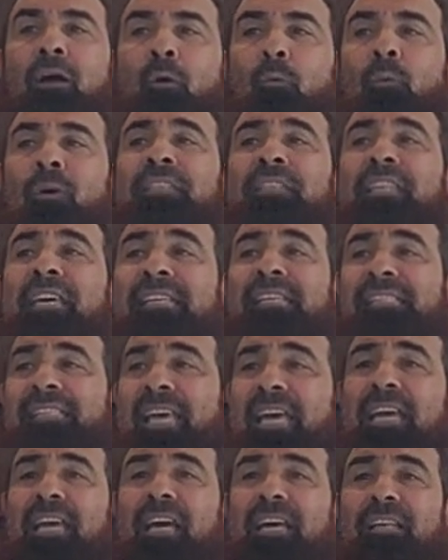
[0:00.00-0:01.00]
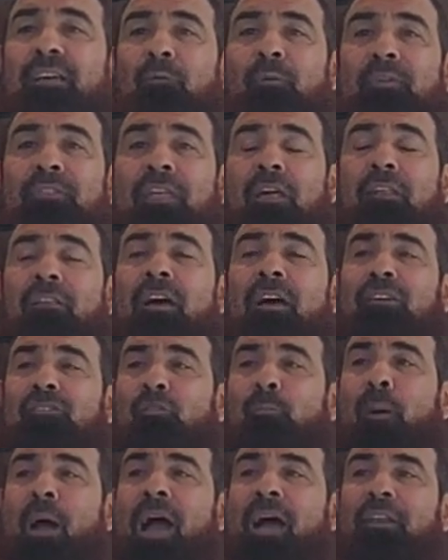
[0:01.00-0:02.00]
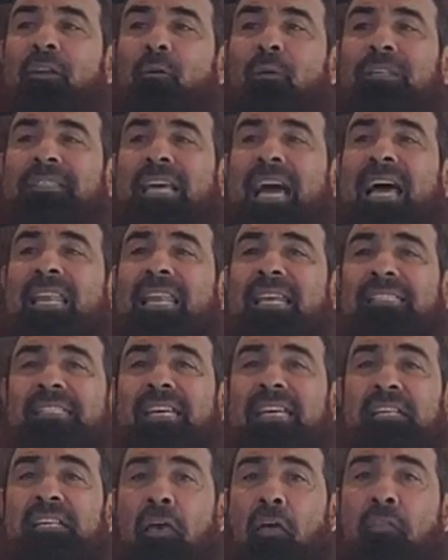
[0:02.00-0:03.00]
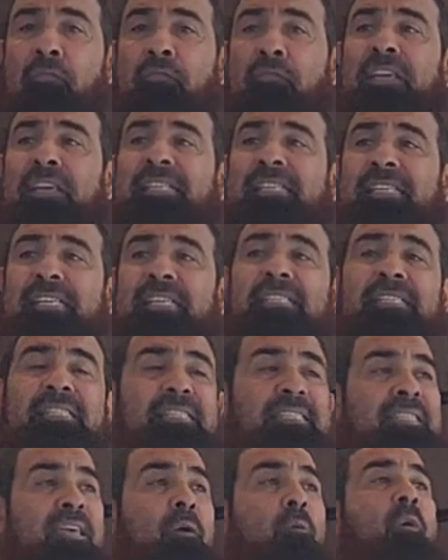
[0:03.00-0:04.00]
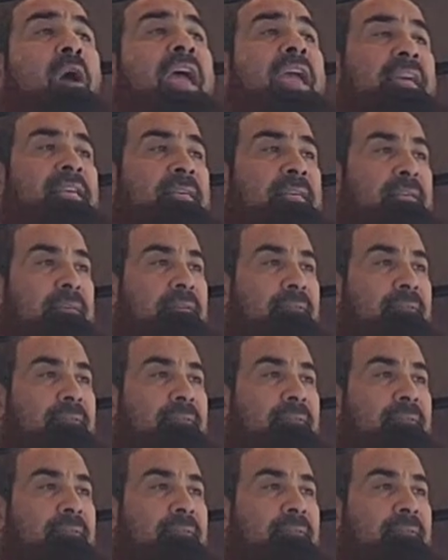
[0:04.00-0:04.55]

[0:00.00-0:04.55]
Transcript: When they say, when Allah subhanahu wa ta'ala says, this is the way,